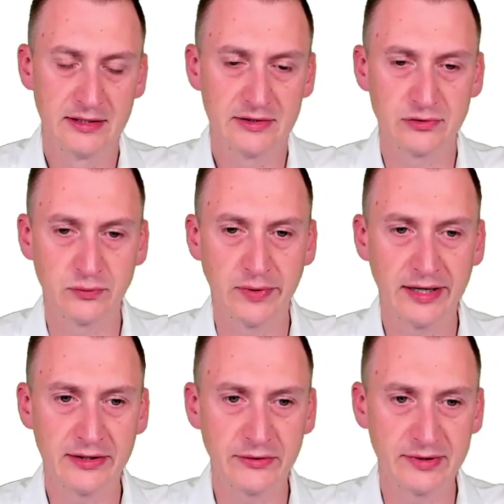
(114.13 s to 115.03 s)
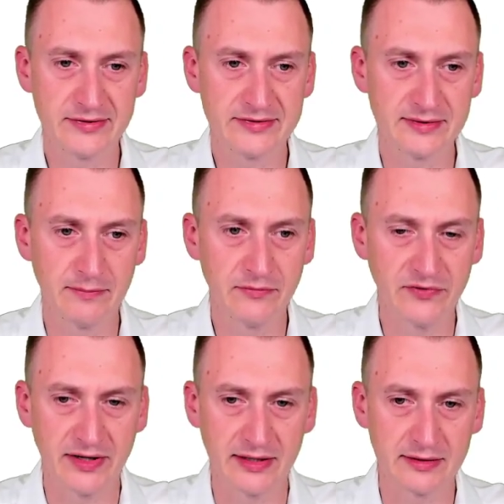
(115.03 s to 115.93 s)
So while there is
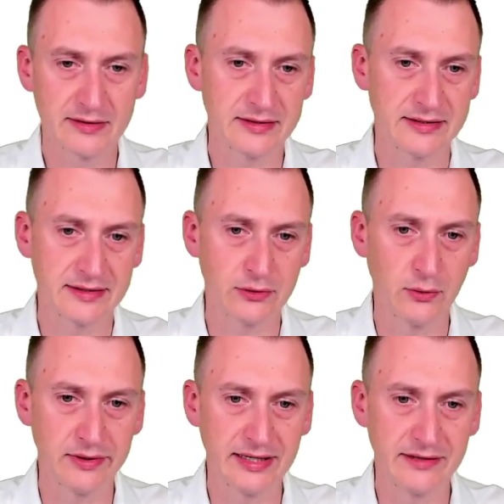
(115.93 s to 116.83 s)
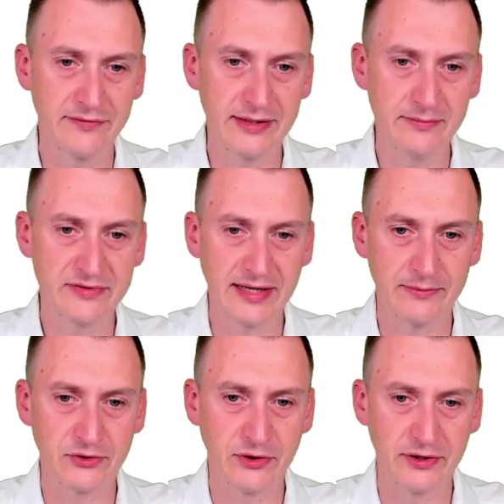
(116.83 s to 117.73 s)
something uh, called a Veeam
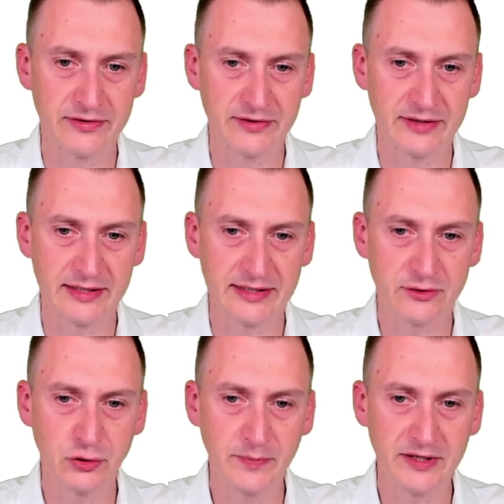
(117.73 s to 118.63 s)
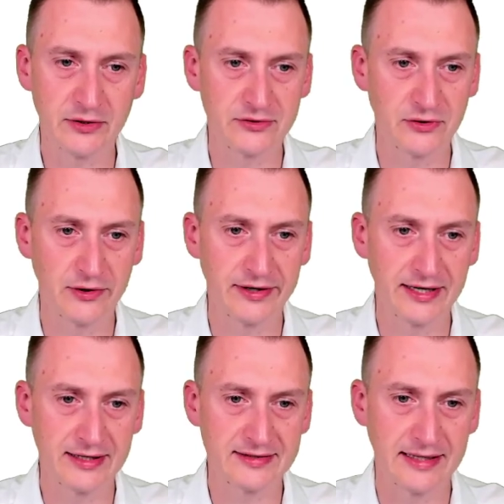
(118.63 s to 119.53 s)
Snapshot Hunter and it could be
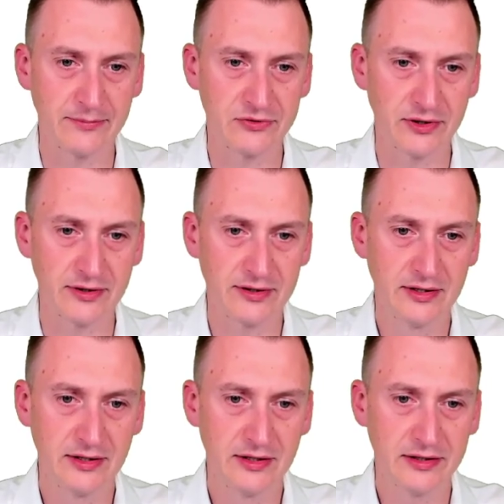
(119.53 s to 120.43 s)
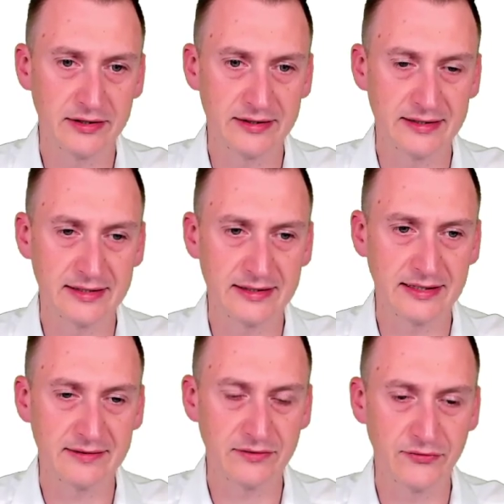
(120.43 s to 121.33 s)
consolidating a snapshot, uh, it,
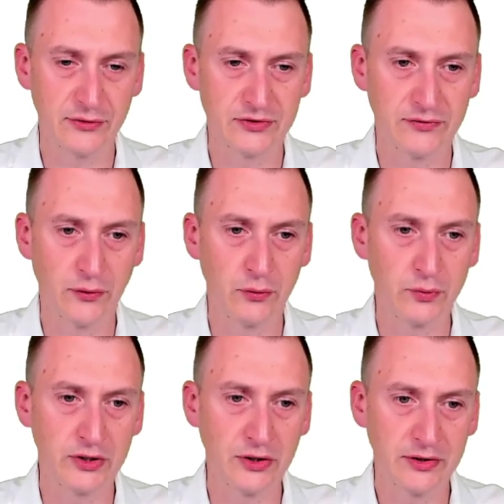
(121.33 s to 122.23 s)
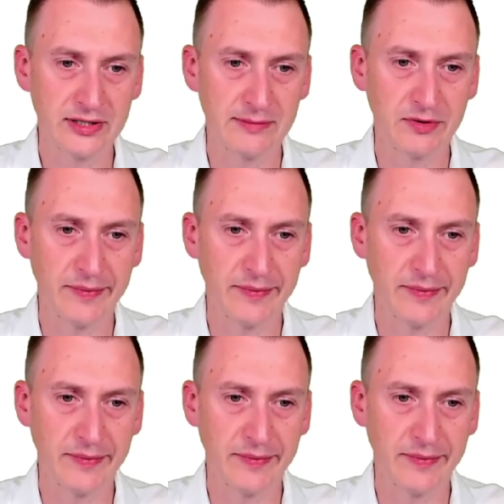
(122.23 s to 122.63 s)
it first of all would not keep the